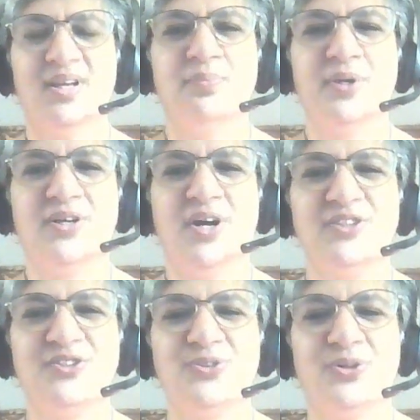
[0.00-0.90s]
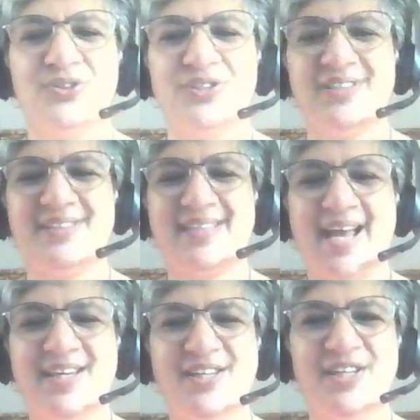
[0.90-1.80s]
Because those
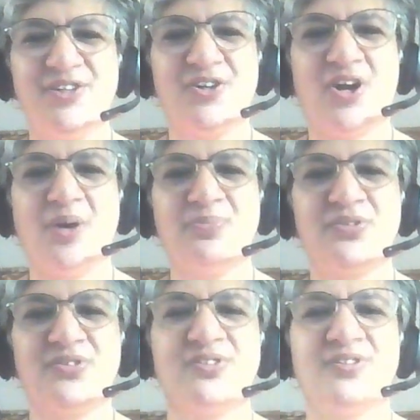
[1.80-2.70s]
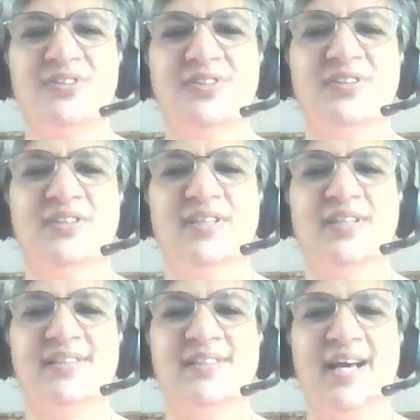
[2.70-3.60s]
tiny drops,
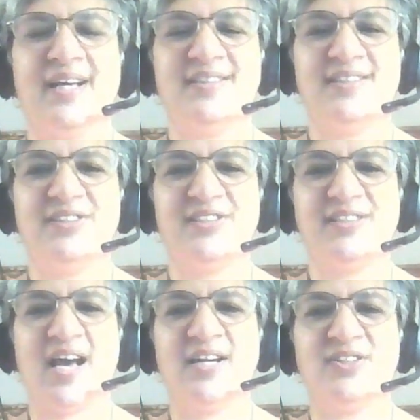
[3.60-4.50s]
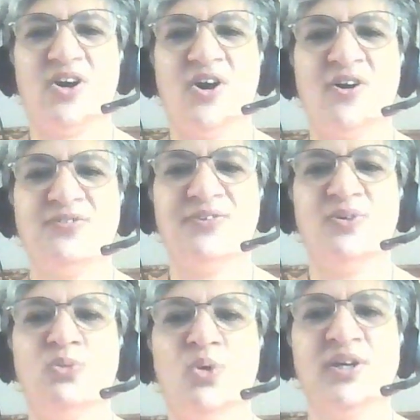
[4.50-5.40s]
they are the start of a
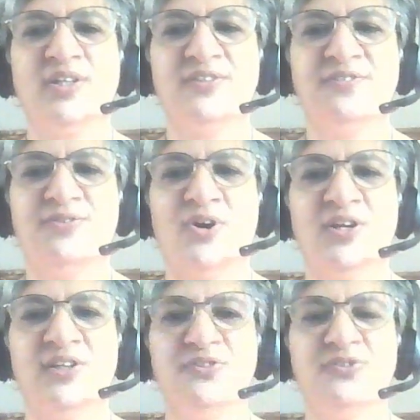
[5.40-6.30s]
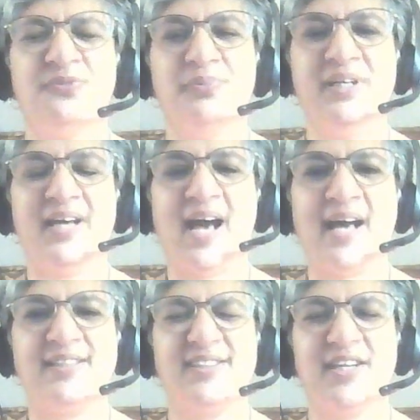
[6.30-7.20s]
waterfall you've been
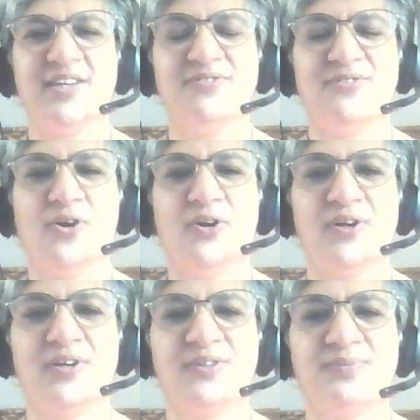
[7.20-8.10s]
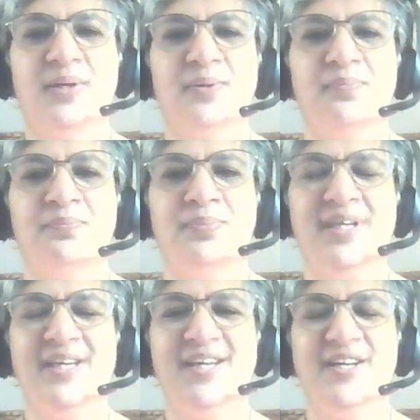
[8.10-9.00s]
asking for.
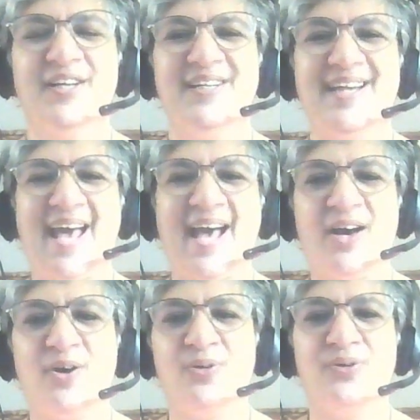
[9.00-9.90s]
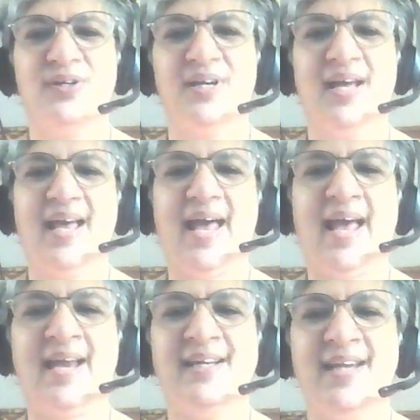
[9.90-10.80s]
Be here now
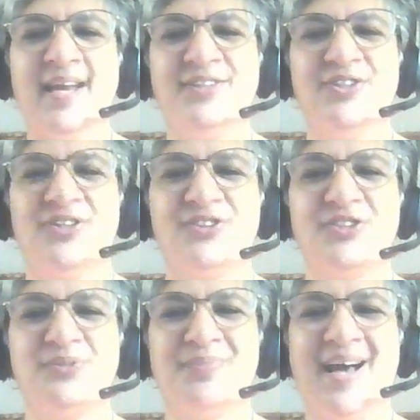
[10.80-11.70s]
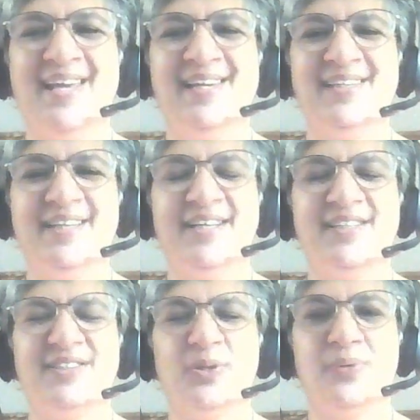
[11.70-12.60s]
and let your smile lead
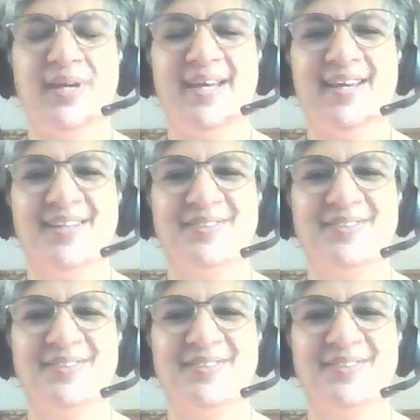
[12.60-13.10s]
the way.